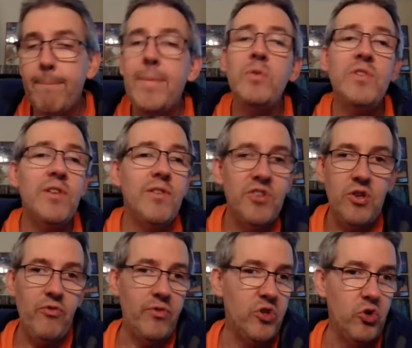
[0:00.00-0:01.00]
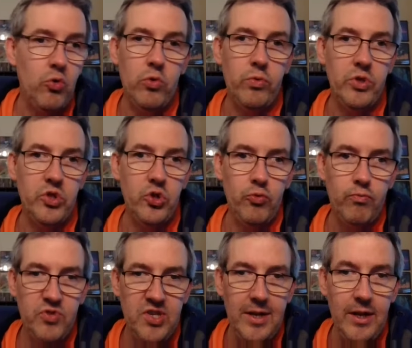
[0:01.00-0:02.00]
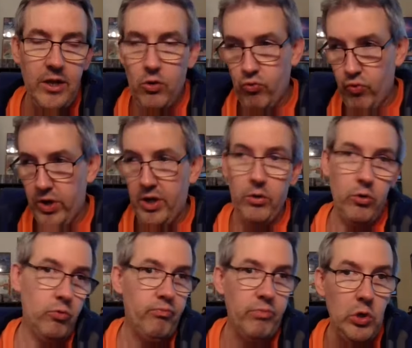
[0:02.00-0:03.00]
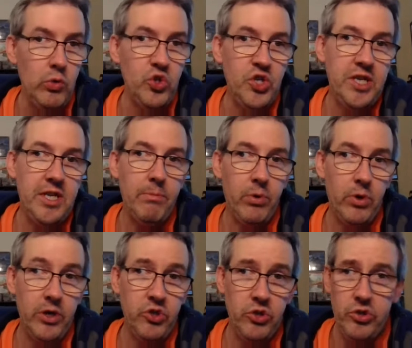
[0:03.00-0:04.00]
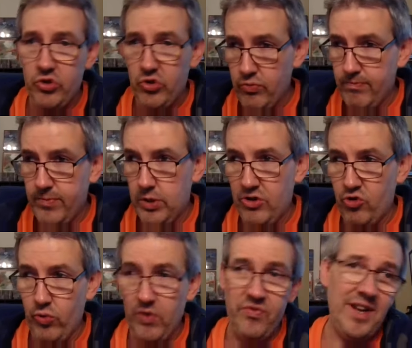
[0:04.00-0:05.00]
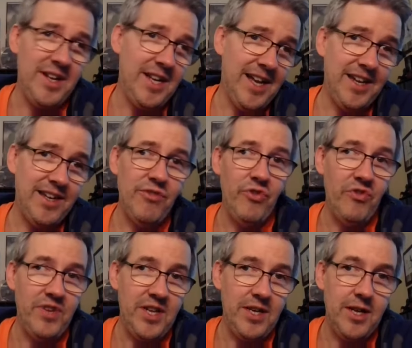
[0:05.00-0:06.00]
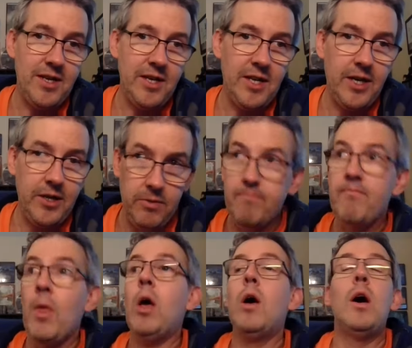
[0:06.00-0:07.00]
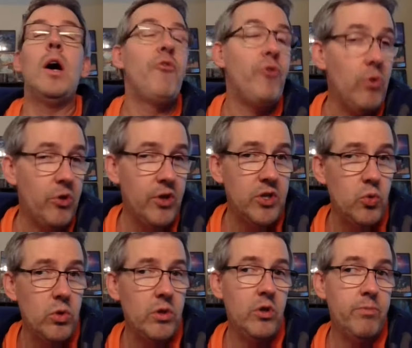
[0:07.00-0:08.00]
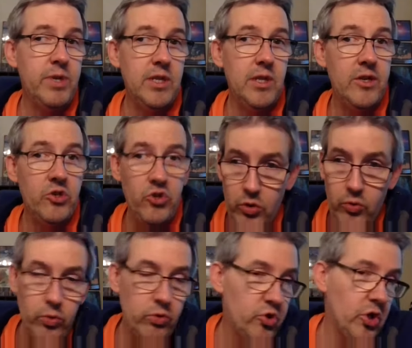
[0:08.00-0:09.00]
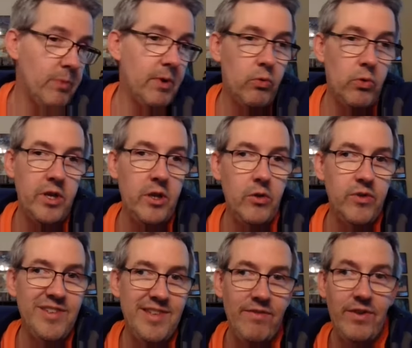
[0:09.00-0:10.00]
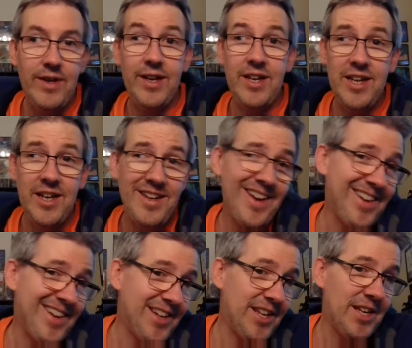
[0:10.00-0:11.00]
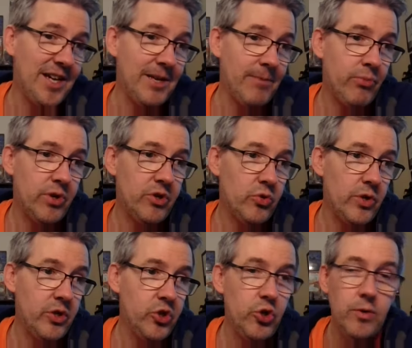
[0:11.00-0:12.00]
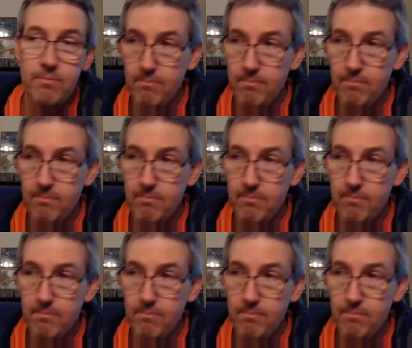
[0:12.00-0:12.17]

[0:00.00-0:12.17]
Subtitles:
Most of the stuff in the store was set at regular new CD prices, like $12.99 to $15.99. A few things were a little bit less. There were some that were like the $7.99, $9.99 price range.